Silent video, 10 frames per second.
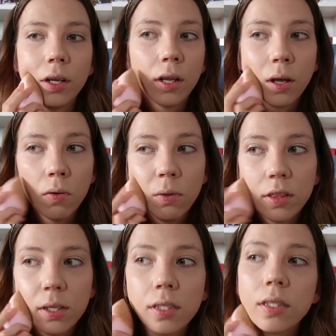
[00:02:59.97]
I know
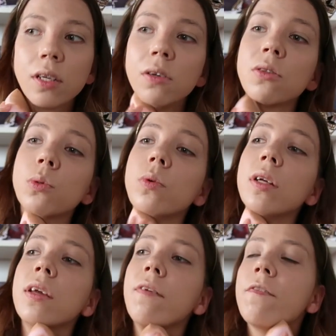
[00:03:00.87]
this sounds
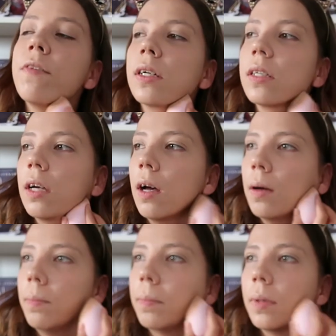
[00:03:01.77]
really fucked
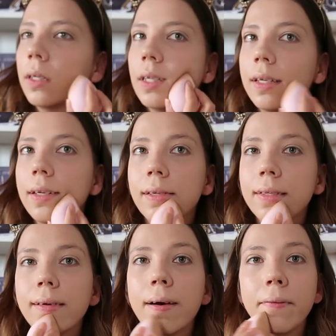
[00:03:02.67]
up, but it
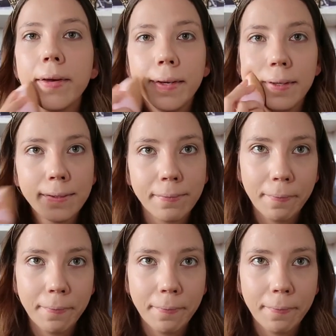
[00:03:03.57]
is how it is,